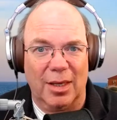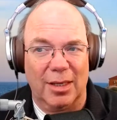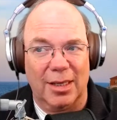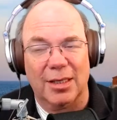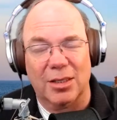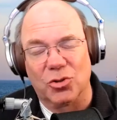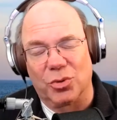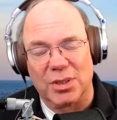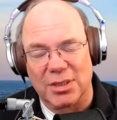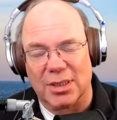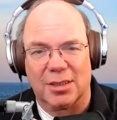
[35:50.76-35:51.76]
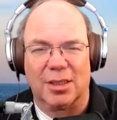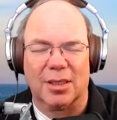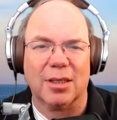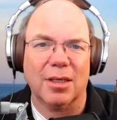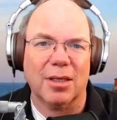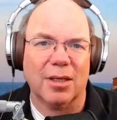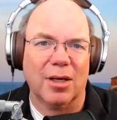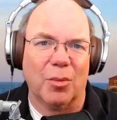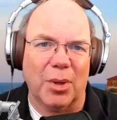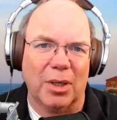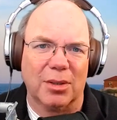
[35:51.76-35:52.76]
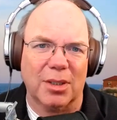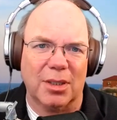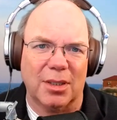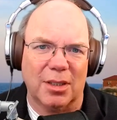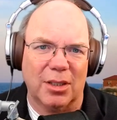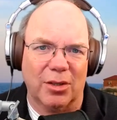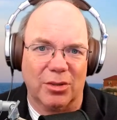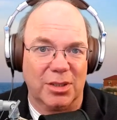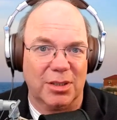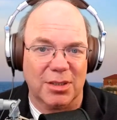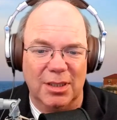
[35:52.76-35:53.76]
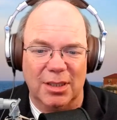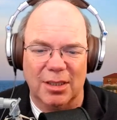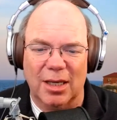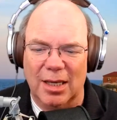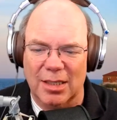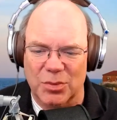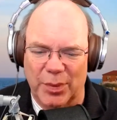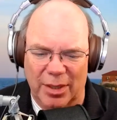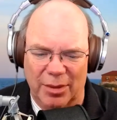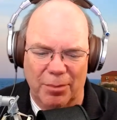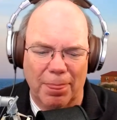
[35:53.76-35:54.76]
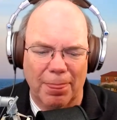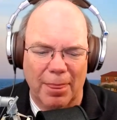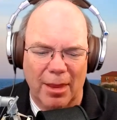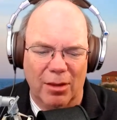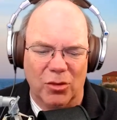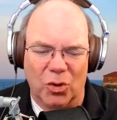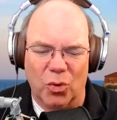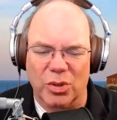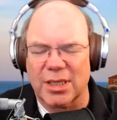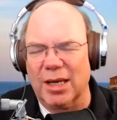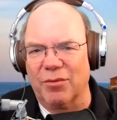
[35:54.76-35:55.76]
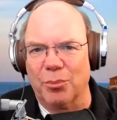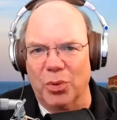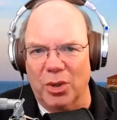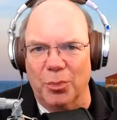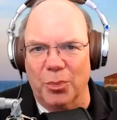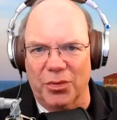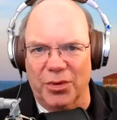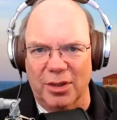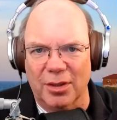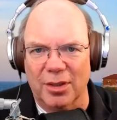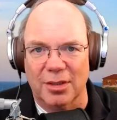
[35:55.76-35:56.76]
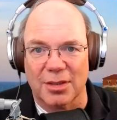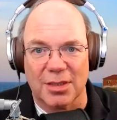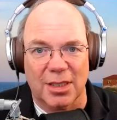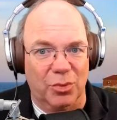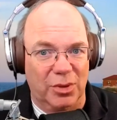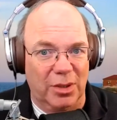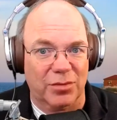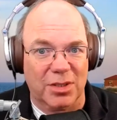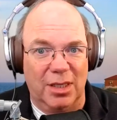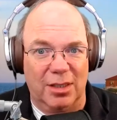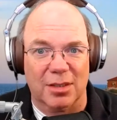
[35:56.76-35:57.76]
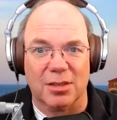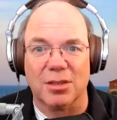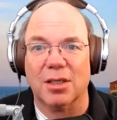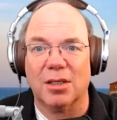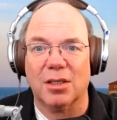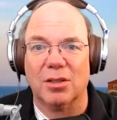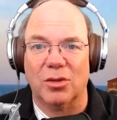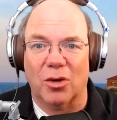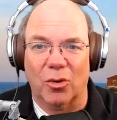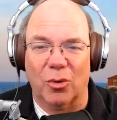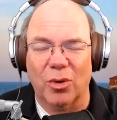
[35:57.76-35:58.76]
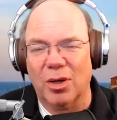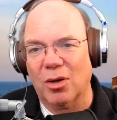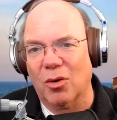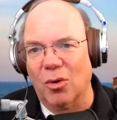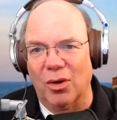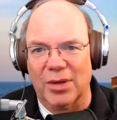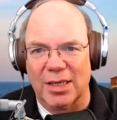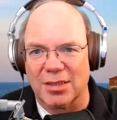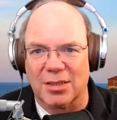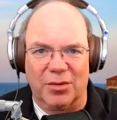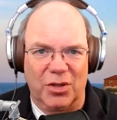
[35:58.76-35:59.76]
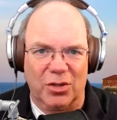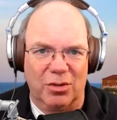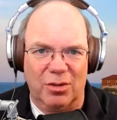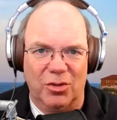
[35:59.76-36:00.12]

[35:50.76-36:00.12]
and interesting thing about the ERTC has been the courts haven't put up with it. Instead, what they've said is, no, all that stuff that